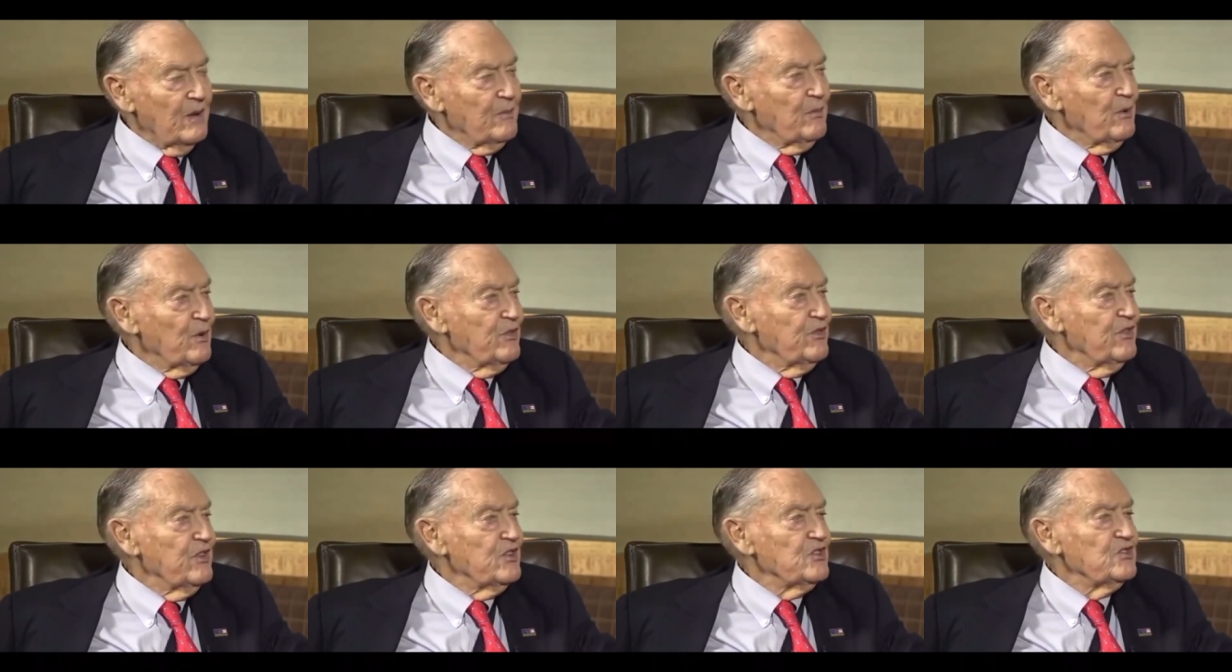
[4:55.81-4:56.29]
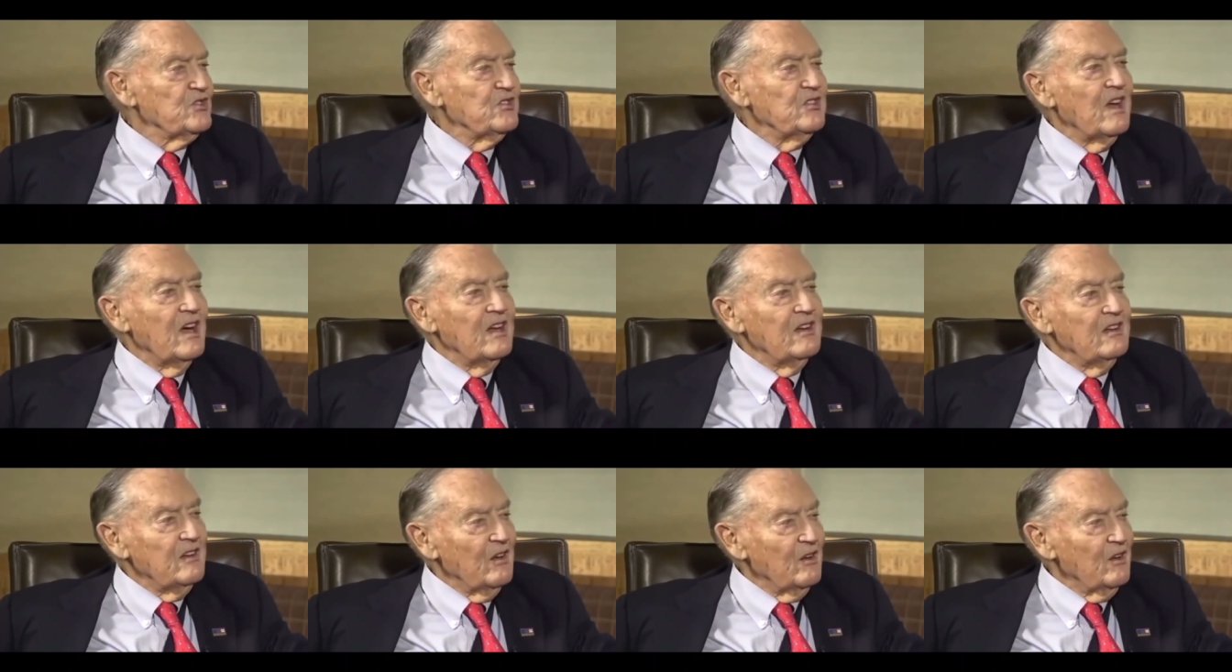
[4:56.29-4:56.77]
I bought this and
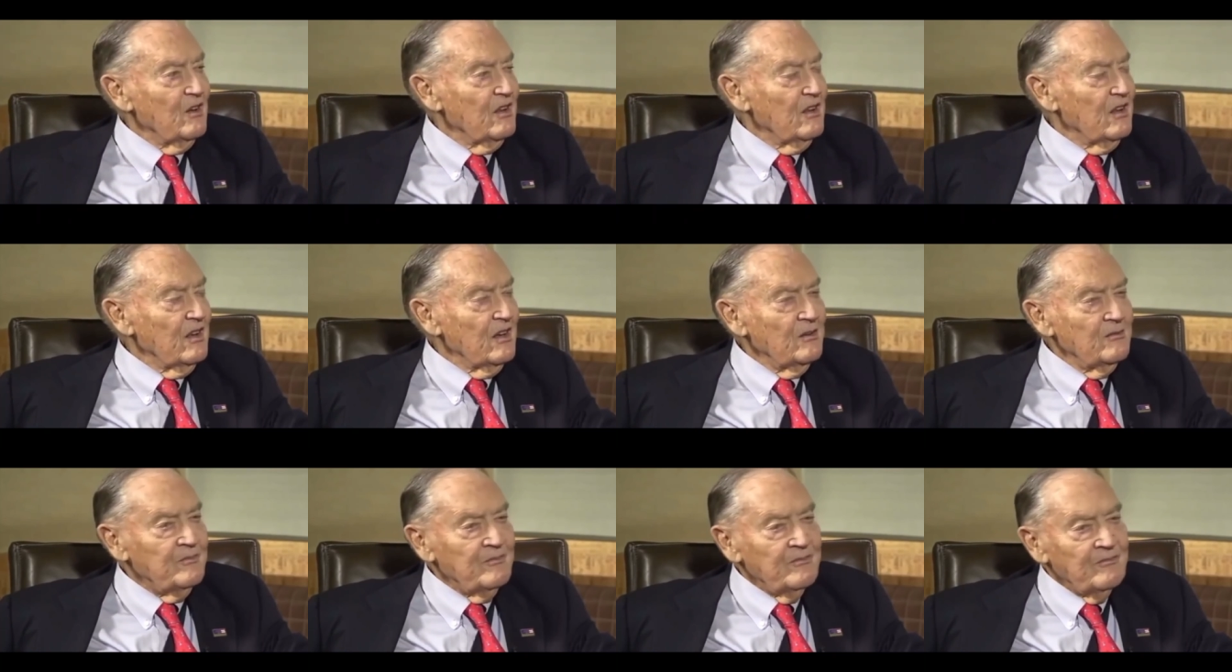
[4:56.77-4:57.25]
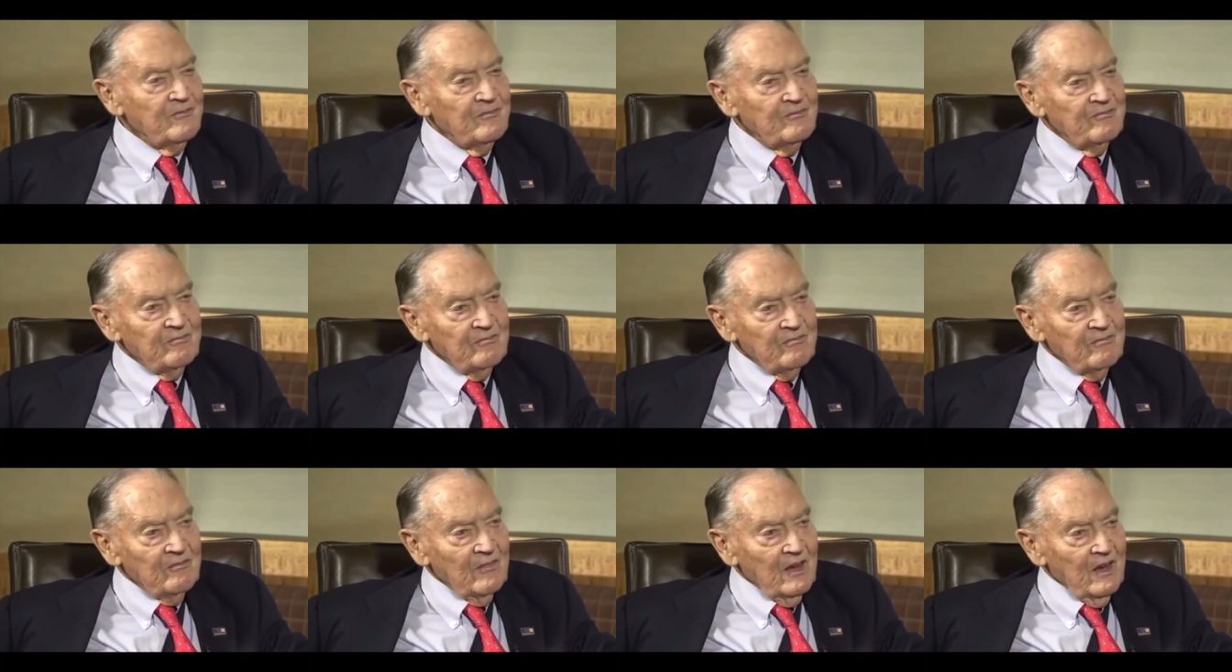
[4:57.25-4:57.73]
that and the other thing.
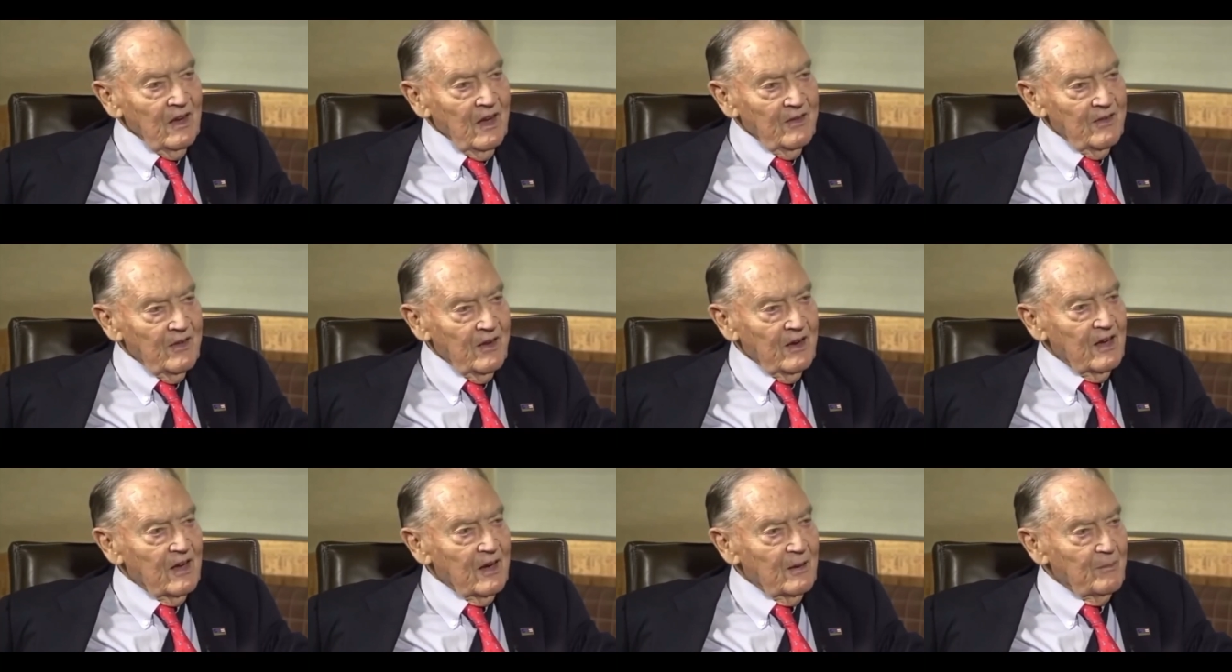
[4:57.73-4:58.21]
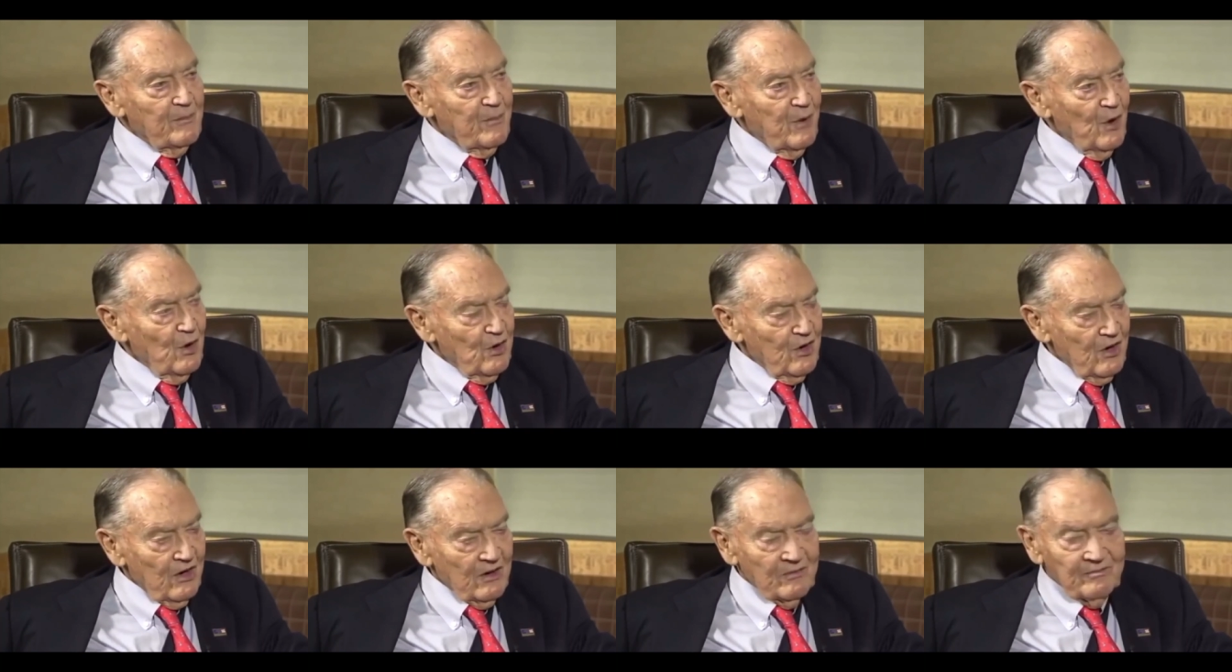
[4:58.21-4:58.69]
And then I had a
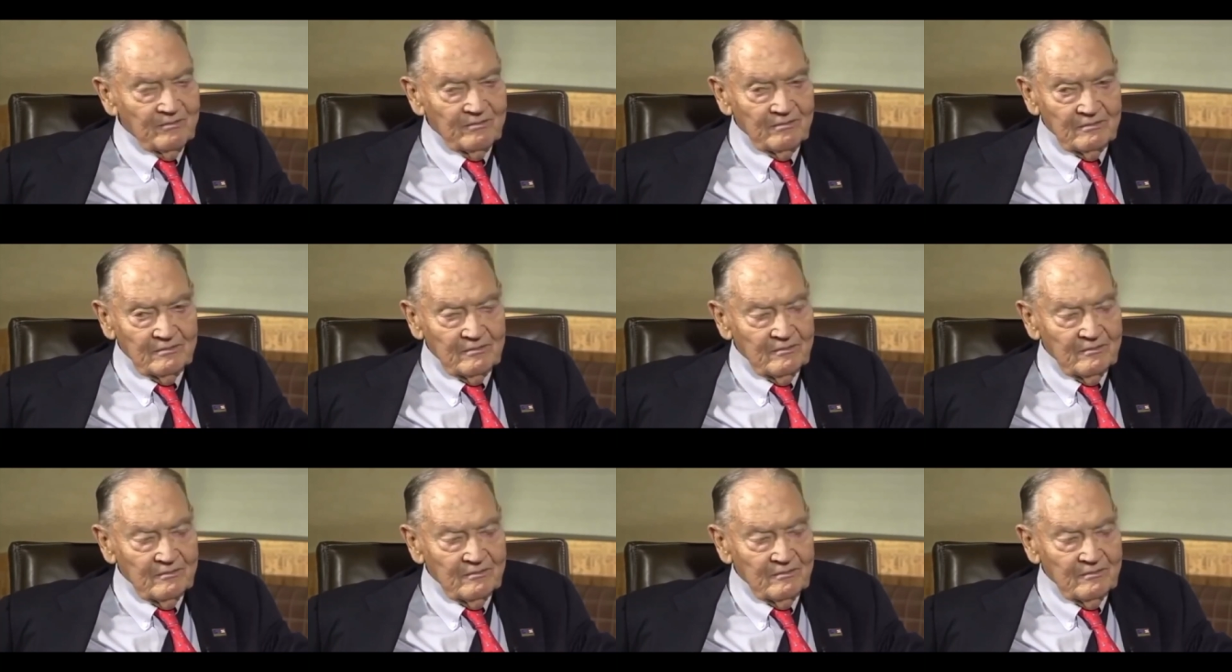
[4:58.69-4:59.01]
broker.